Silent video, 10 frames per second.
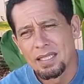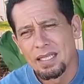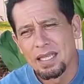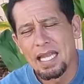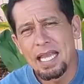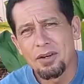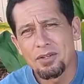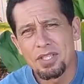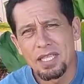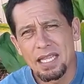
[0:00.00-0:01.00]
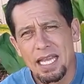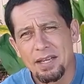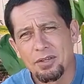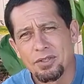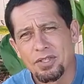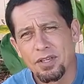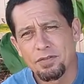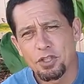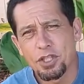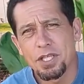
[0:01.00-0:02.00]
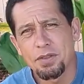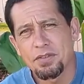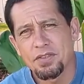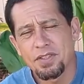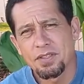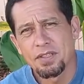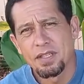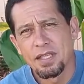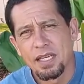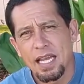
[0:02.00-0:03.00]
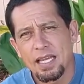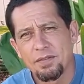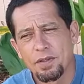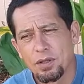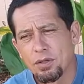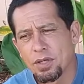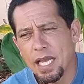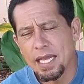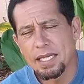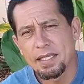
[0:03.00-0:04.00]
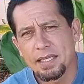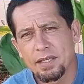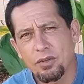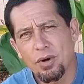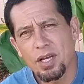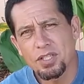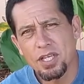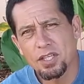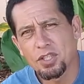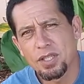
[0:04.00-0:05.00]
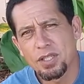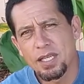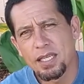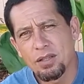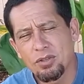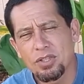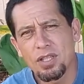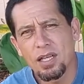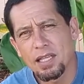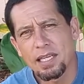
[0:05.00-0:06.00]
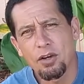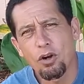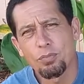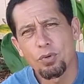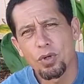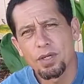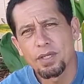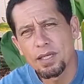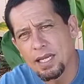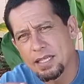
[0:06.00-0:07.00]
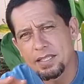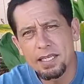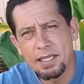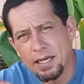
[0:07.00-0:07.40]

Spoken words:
layers and layers of sheaths. And if you look at it in a cross section, it looks a lot like cardboard. It has like